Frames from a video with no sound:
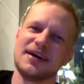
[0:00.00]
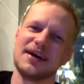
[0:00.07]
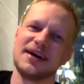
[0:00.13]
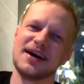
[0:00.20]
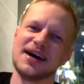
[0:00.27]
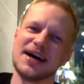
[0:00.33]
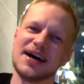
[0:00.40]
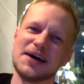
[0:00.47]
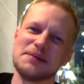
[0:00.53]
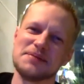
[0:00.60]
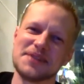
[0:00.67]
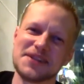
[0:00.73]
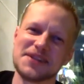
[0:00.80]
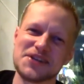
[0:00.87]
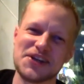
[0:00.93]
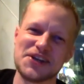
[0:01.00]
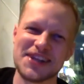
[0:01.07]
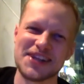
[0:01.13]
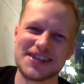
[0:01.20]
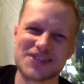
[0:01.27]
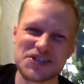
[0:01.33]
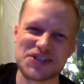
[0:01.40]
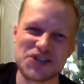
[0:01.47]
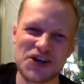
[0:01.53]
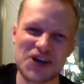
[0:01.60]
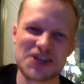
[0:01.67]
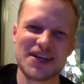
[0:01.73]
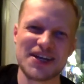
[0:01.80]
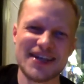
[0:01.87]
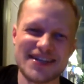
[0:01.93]
Um, the, the
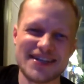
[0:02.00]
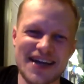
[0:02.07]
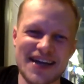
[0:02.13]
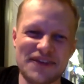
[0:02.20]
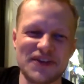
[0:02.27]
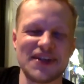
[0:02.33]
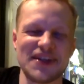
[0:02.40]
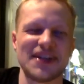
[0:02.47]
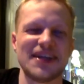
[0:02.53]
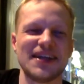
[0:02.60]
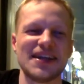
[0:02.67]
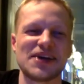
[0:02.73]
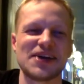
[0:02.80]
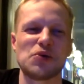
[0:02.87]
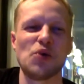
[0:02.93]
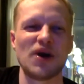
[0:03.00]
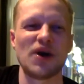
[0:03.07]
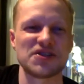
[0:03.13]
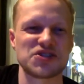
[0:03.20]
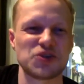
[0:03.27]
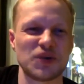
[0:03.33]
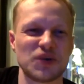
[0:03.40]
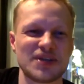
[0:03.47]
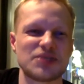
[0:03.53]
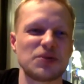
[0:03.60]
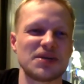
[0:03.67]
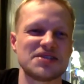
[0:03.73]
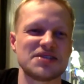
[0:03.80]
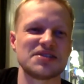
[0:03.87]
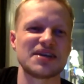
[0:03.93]
dog definitely, like, wants twenty
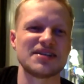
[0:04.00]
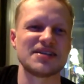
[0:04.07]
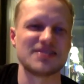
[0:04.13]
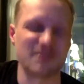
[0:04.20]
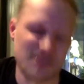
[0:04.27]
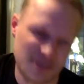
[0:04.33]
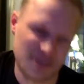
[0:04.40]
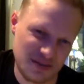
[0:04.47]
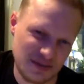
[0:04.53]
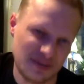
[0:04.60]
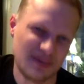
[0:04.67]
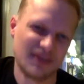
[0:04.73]
twenty to continue.